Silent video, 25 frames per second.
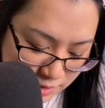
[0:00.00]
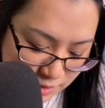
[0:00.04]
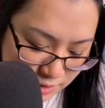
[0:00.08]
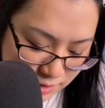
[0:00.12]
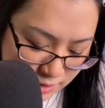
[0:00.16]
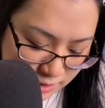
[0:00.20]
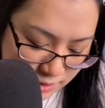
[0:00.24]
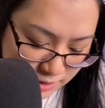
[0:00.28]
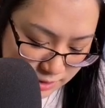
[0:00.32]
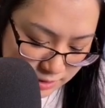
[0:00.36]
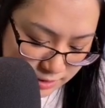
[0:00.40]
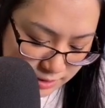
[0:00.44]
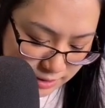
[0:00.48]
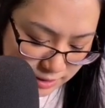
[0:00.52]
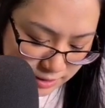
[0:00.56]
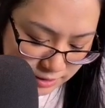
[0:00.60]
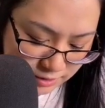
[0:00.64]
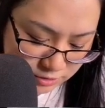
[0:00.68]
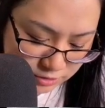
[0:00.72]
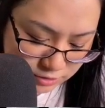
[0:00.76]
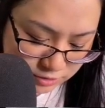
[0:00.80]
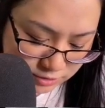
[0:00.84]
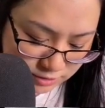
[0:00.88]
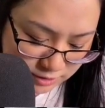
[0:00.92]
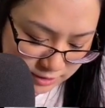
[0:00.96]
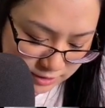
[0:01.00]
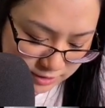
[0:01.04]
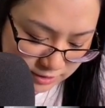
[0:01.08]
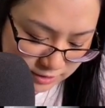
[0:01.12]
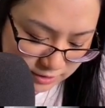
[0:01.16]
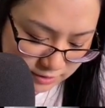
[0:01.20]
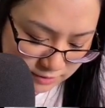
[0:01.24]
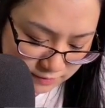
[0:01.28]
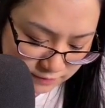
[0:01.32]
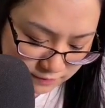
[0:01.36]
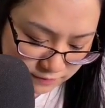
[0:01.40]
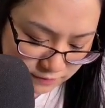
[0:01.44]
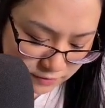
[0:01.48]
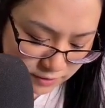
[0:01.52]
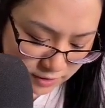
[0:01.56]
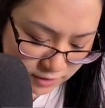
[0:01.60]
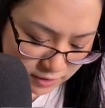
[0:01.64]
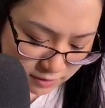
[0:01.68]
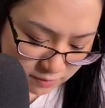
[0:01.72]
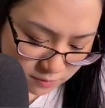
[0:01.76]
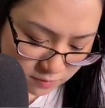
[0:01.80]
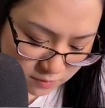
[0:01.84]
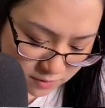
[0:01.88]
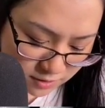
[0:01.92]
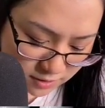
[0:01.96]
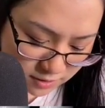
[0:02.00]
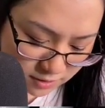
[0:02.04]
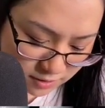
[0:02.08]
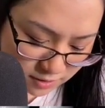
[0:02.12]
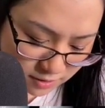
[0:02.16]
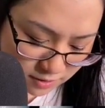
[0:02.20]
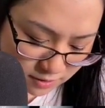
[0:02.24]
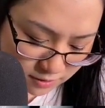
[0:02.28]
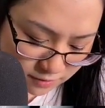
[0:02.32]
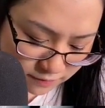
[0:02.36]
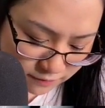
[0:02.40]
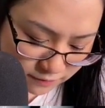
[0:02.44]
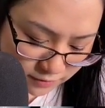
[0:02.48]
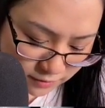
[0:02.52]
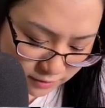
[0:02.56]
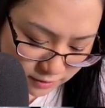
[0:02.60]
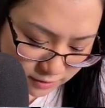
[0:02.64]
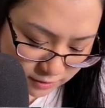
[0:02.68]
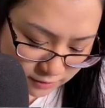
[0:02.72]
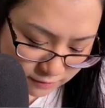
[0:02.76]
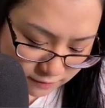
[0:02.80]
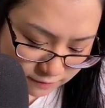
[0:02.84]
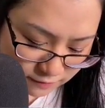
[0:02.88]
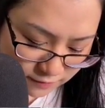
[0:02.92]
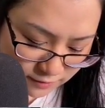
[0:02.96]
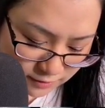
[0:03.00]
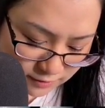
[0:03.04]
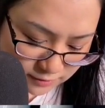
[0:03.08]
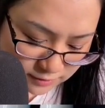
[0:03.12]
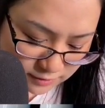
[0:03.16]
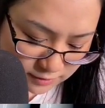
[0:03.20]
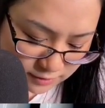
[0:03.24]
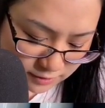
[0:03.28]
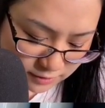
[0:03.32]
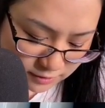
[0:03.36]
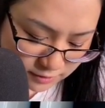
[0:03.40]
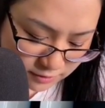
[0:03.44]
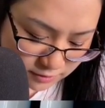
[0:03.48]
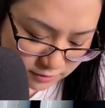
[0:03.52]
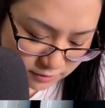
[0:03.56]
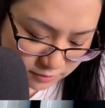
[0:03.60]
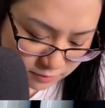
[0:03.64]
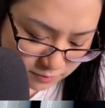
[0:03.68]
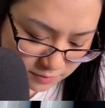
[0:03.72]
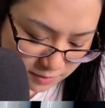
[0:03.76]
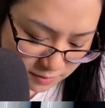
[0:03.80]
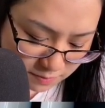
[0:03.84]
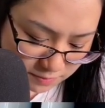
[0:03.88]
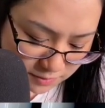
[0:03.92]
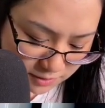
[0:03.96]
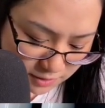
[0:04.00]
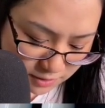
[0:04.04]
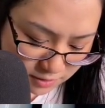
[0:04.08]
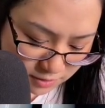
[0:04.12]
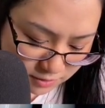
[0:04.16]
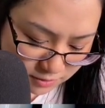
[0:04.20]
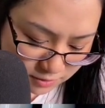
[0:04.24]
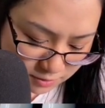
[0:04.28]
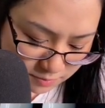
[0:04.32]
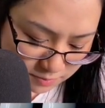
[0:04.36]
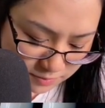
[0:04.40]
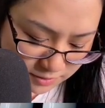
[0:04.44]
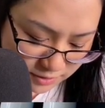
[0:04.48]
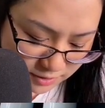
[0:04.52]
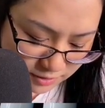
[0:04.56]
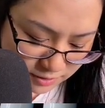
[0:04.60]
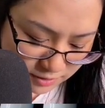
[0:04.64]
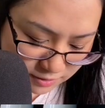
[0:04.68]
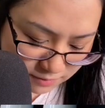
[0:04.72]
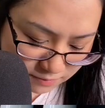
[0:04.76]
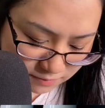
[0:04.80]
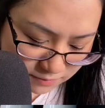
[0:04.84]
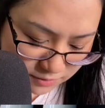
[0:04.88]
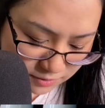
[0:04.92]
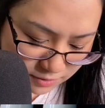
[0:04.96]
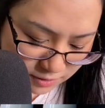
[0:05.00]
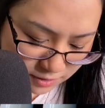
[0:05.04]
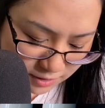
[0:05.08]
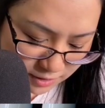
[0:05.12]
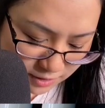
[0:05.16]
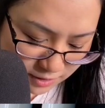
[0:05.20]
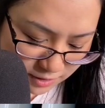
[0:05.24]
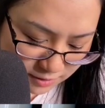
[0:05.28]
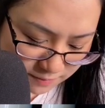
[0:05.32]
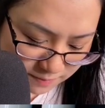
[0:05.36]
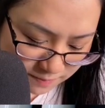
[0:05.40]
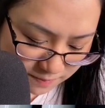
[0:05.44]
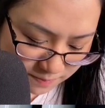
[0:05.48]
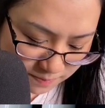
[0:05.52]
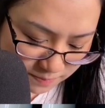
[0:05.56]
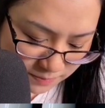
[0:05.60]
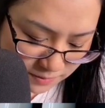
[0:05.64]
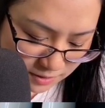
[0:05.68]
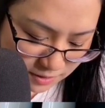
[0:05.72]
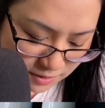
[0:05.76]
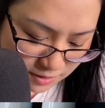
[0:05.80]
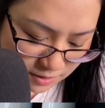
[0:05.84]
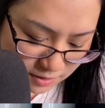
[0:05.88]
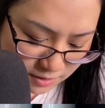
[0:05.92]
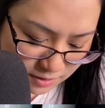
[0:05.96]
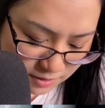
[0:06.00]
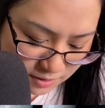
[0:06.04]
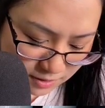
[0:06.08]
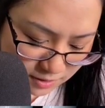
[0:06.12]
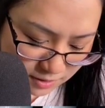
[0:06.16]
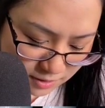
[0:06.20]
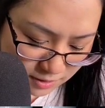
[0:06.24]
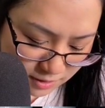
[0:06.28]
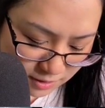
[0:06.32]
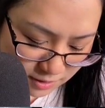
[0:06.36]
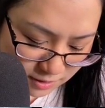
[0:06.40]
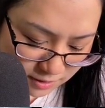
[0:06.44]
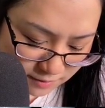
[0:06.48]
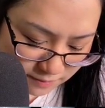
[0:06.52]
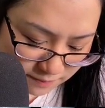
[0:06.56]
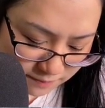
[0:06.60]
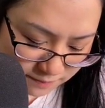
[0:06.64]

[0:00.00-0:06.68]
and actually, for anyone of our dear friends here who might be colorblind, I'm sorry. Here.